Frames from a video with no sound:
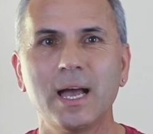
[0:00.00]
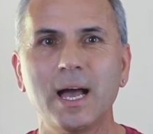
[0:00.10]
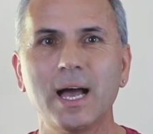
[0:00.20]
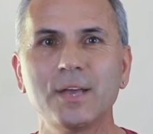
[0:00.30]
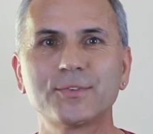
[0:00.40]

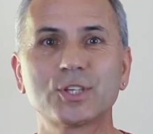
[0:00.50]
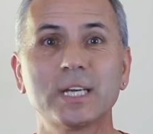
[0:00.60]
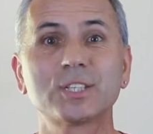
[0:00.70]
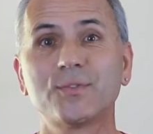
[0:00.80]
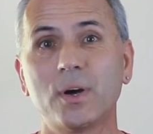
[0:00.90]
I've
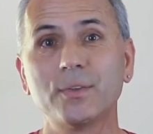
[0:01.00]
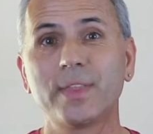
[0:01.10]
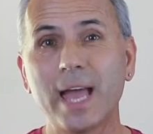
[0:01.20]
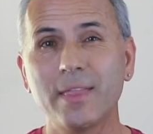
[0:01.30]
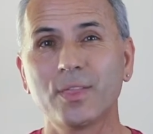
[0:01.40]
just found
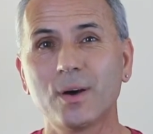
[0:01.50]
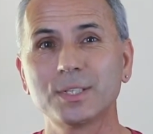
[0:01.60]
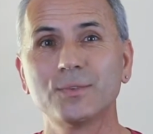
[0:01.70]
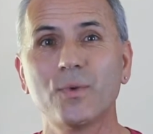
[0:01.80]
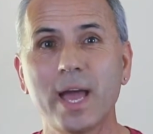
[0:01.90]

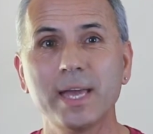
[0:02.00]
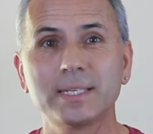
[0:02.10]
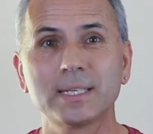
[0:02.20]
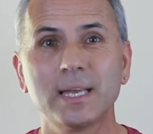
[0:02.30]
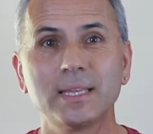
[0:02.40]
10,000
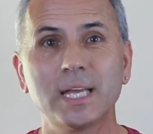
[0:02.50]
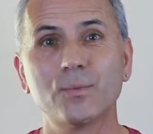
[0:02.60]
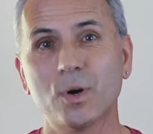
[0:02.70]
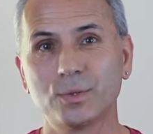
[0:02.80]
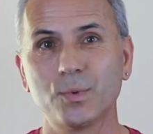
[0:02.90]
ways that
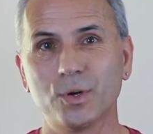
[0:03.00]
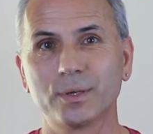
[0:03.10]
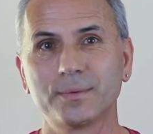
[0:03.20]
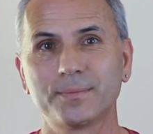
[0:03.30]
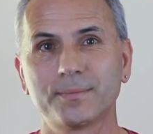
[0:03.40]
won't work.